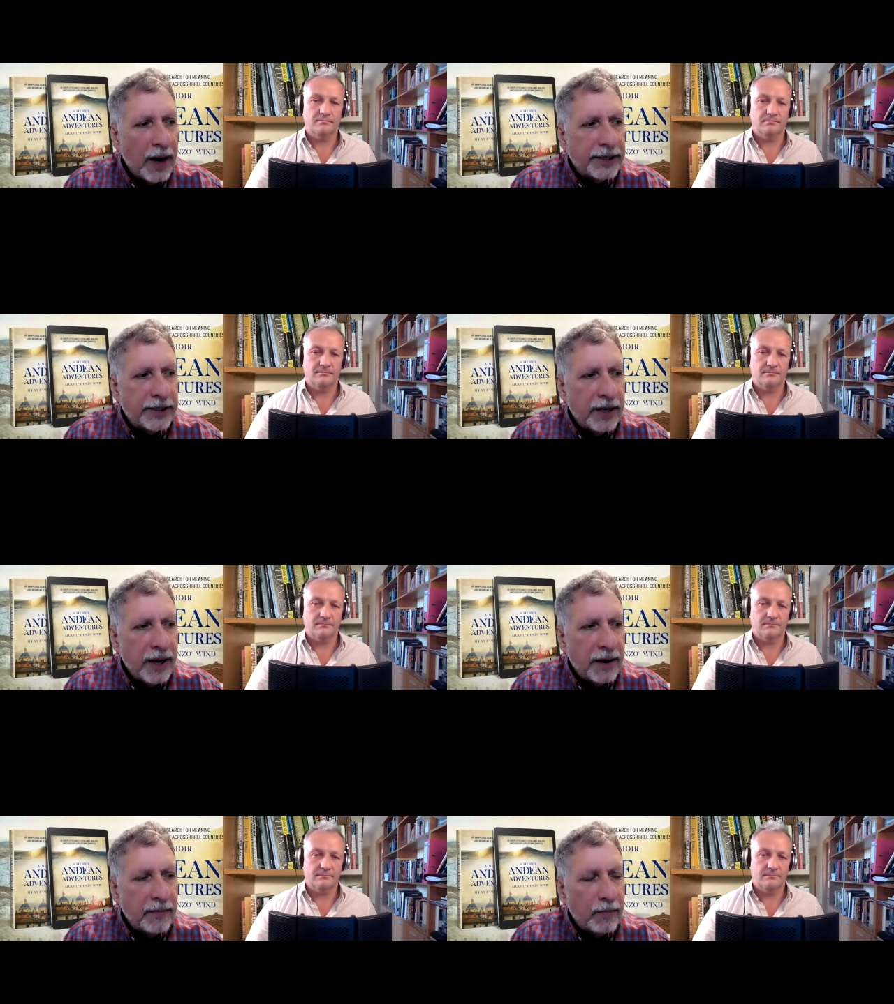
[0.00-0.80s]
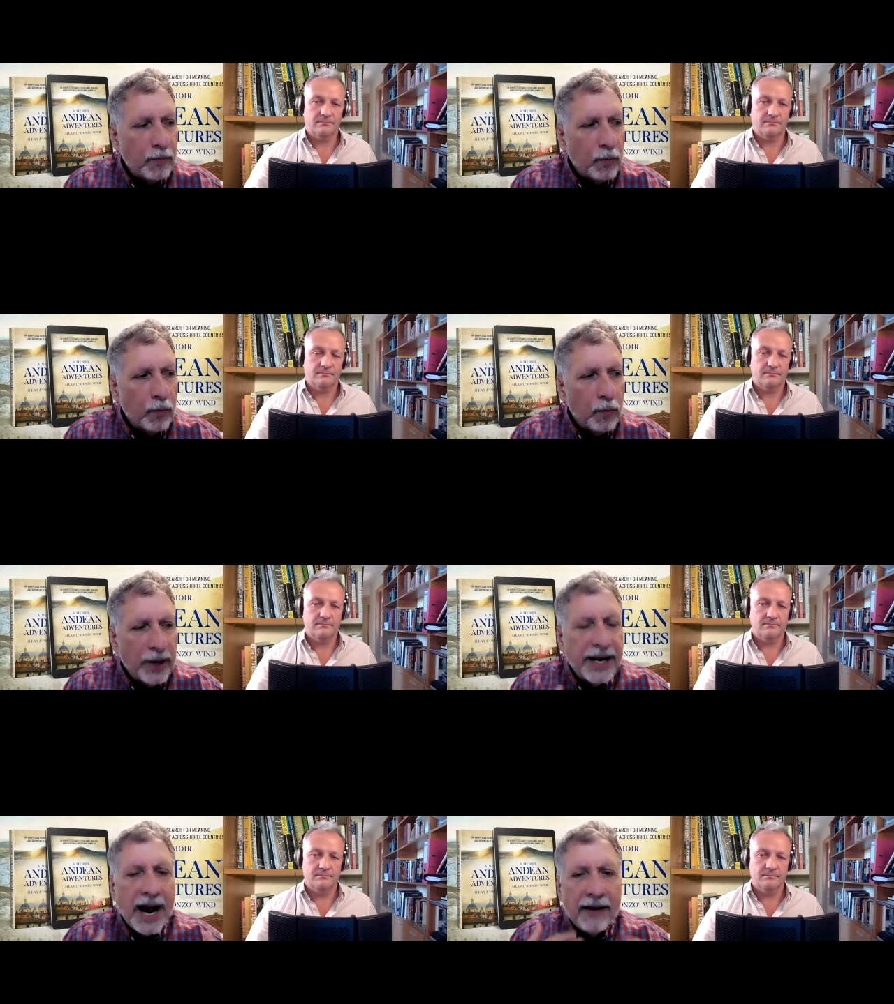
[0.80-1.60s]
Speaker 1: I,
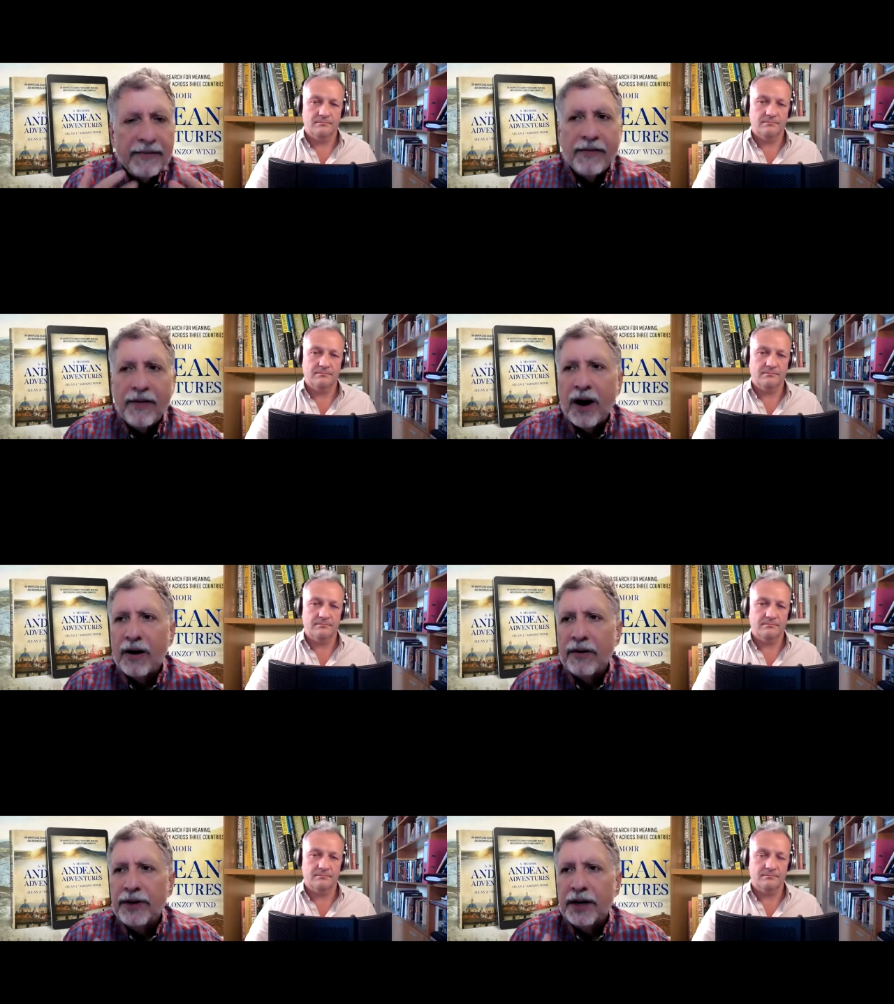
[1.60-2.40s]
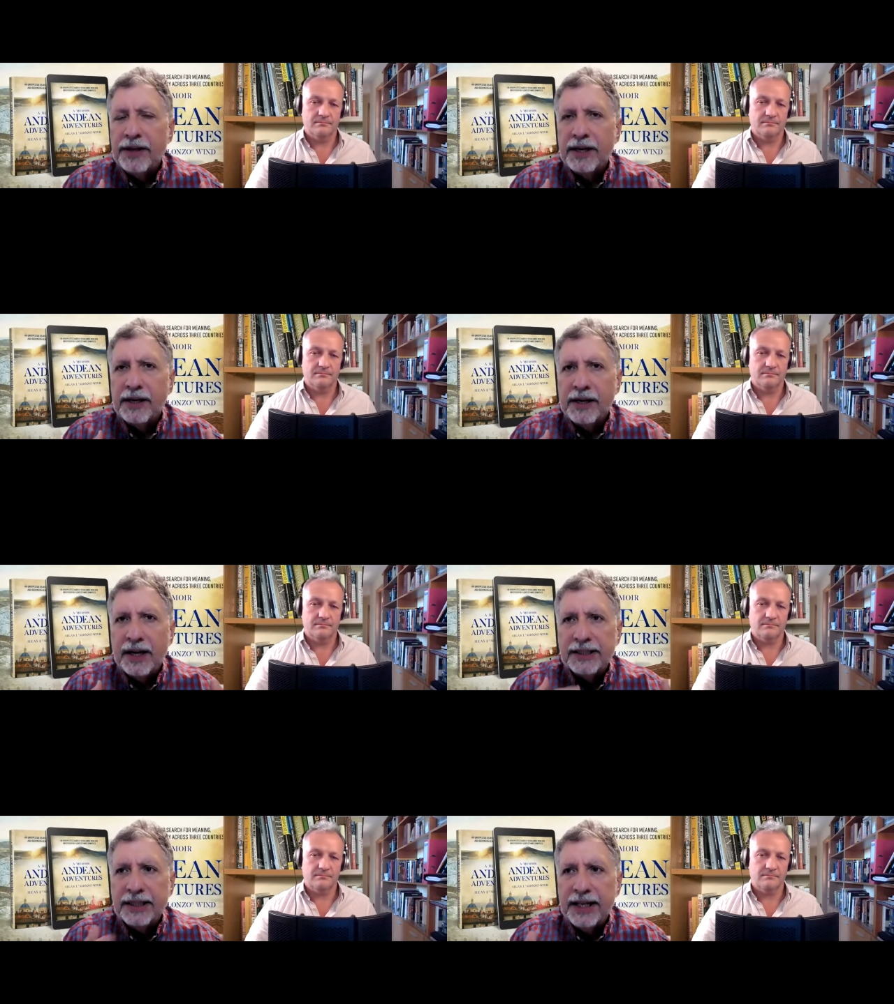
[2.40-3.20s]
we have evolved, I think,
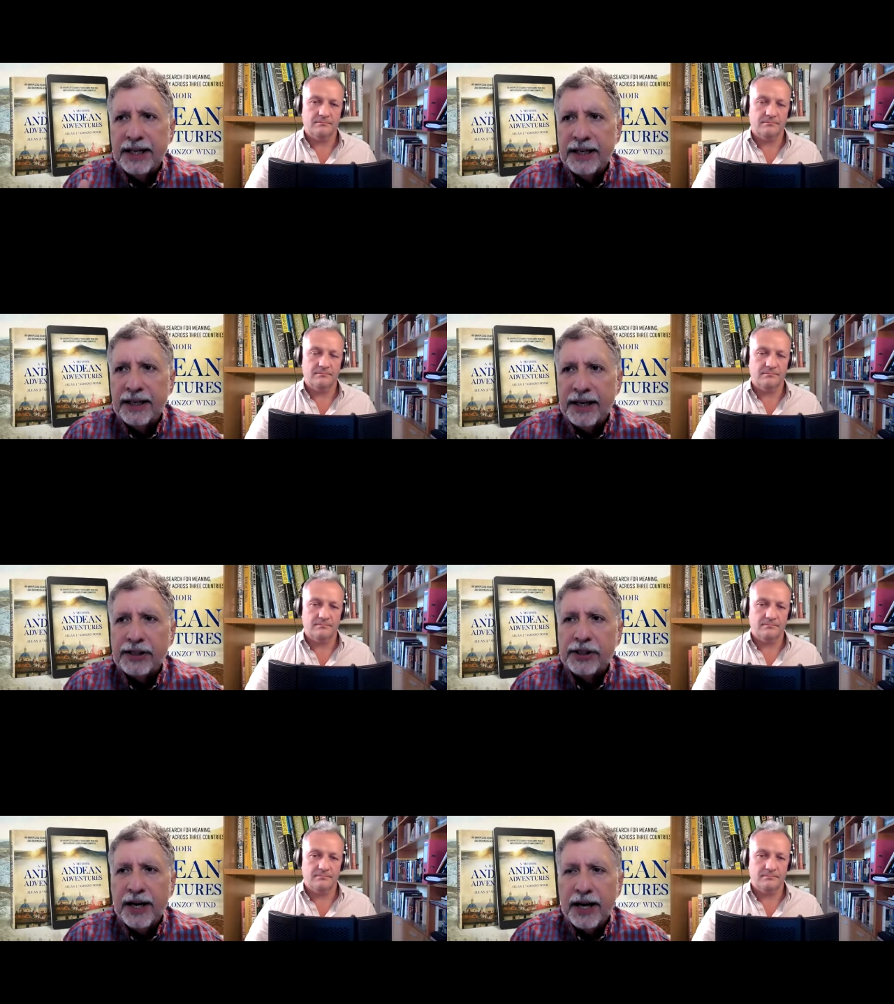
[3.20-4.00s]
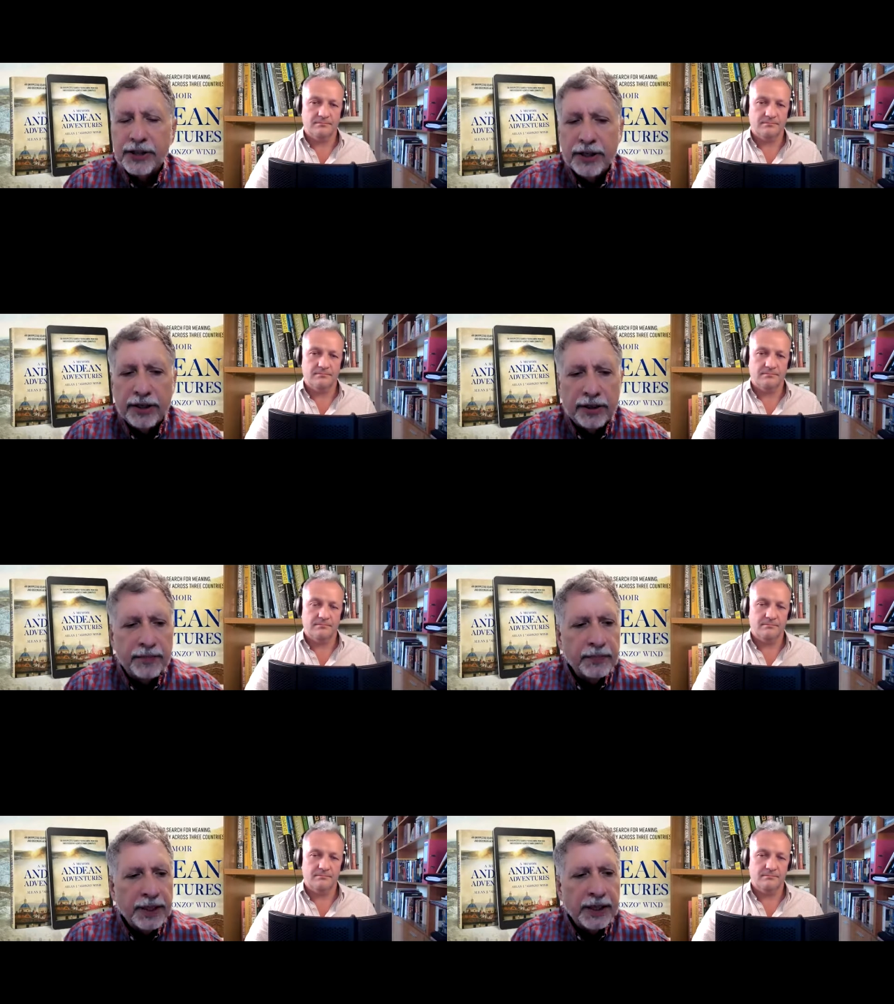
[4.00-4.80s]
as an
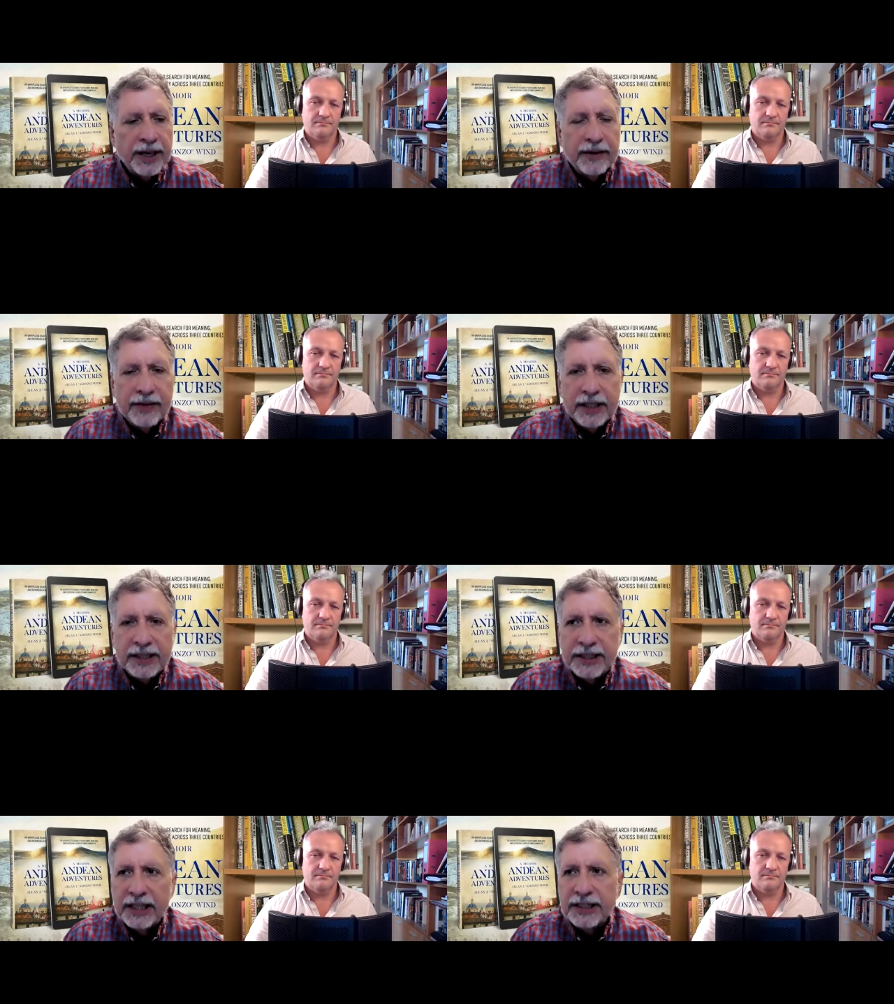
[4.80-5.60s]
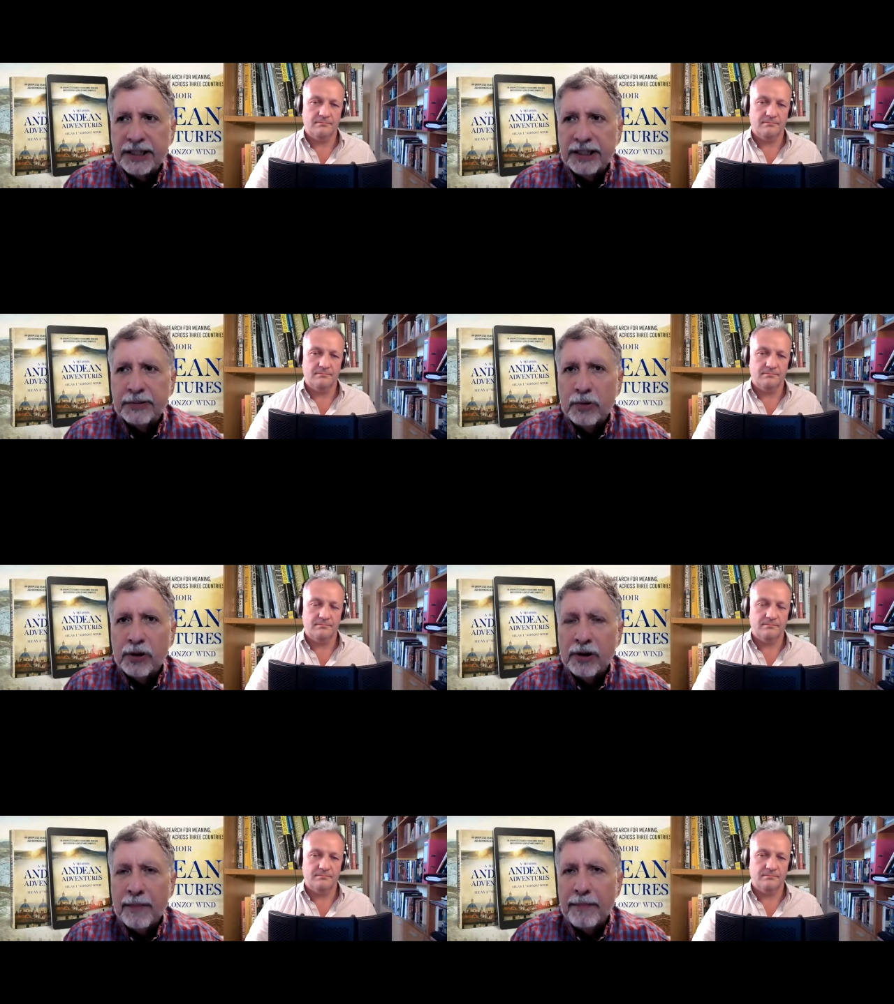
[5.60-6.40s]
international kind of consensus.
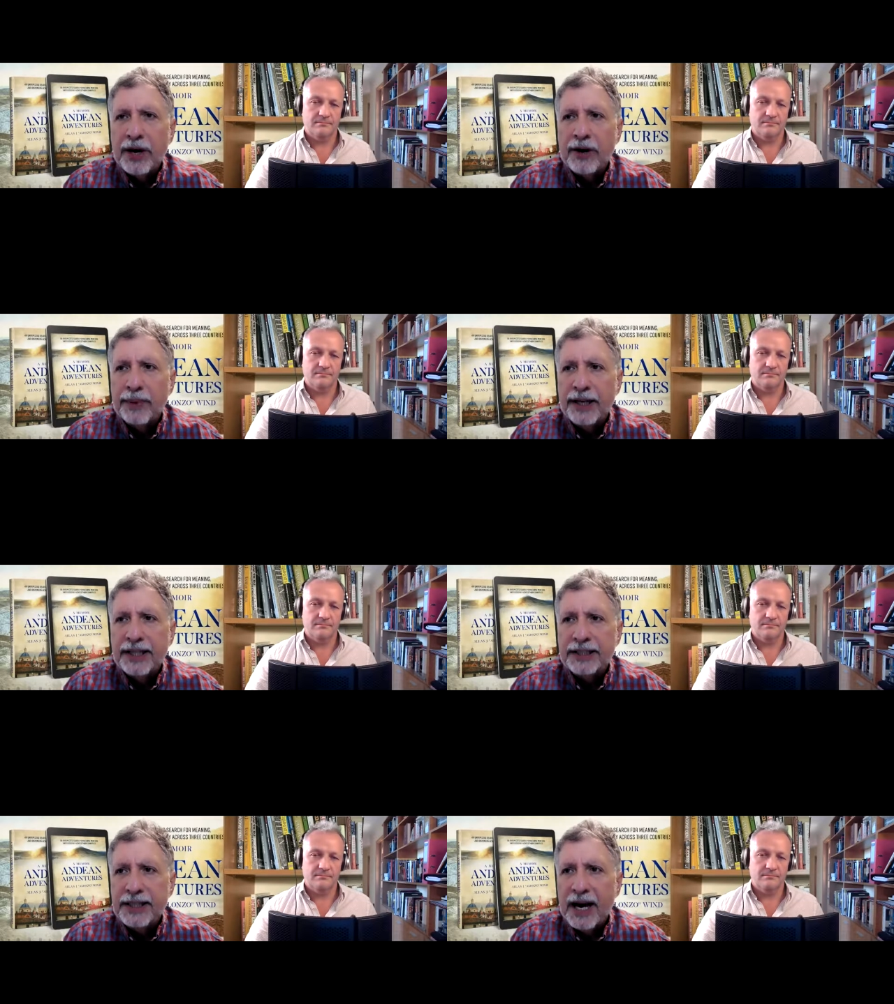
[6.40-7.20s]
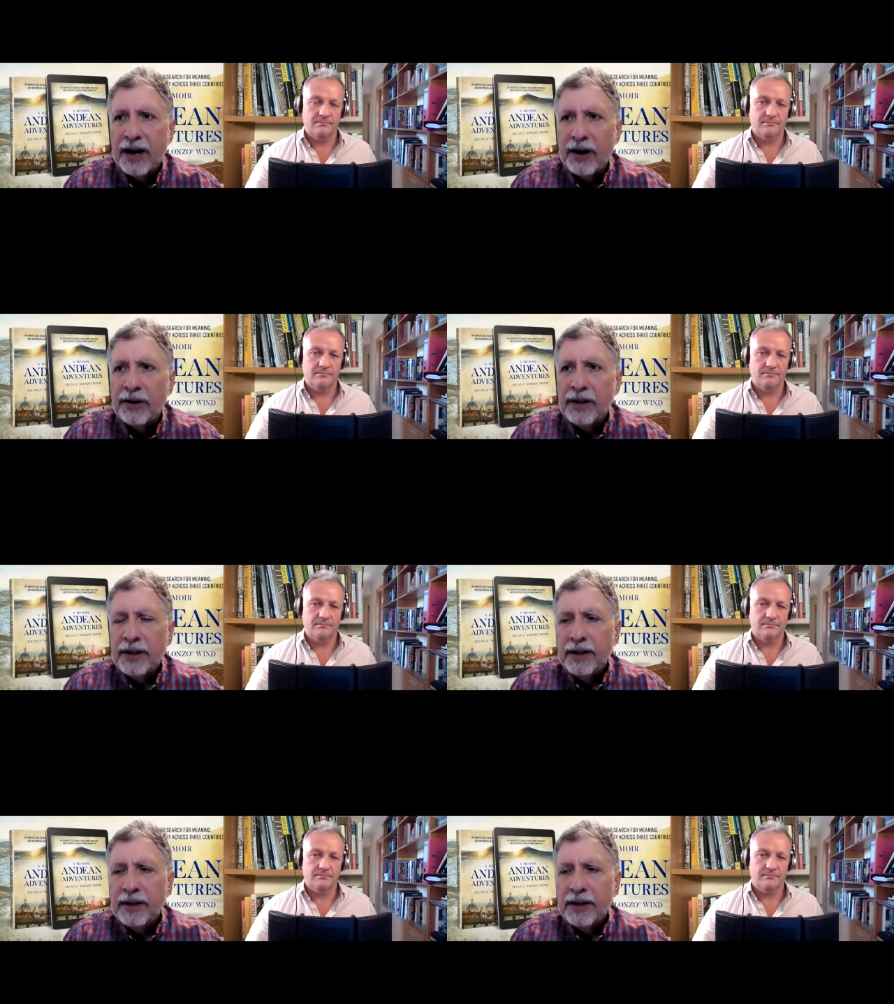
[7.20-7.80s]
We're in a better place now